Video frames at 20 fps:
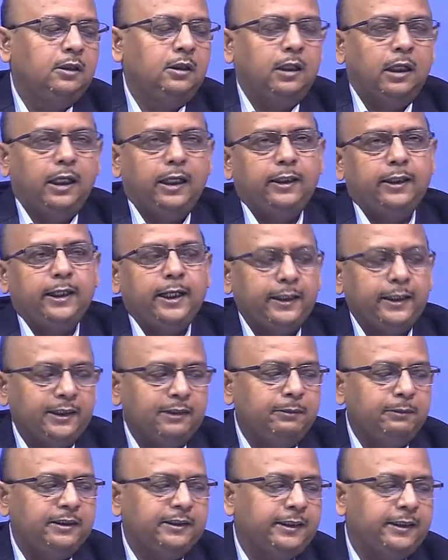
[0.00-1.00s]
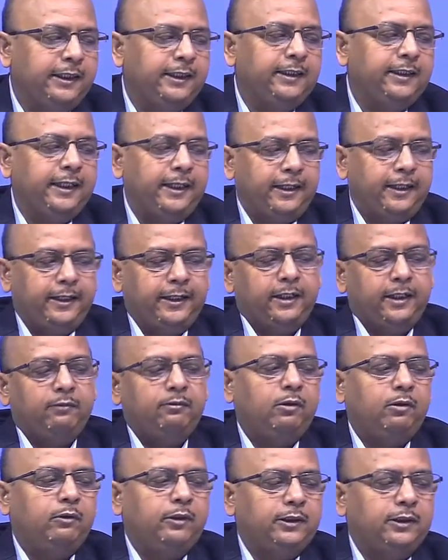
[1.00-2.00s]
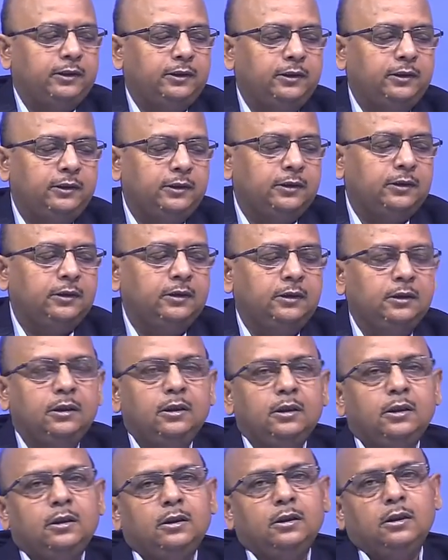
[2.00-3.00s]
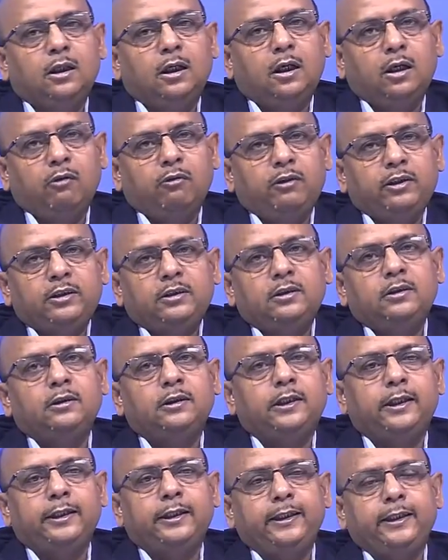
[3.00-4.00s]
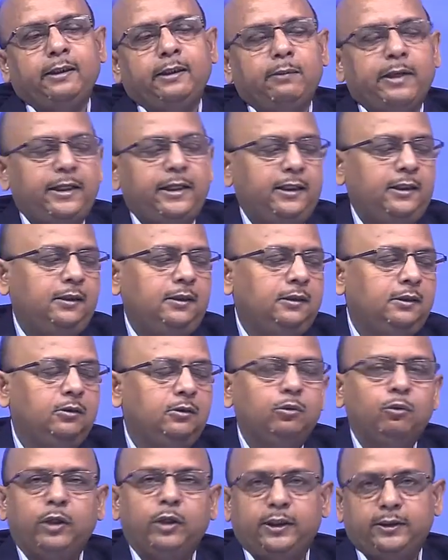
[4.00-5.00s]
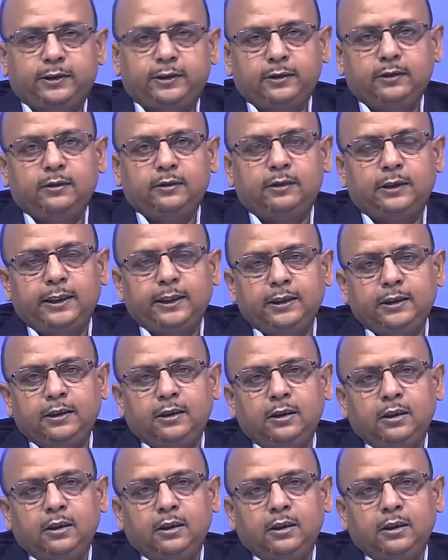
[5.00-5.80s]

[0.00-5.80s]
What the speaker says: and that is basically the analytical foundations on which the data mining works, right.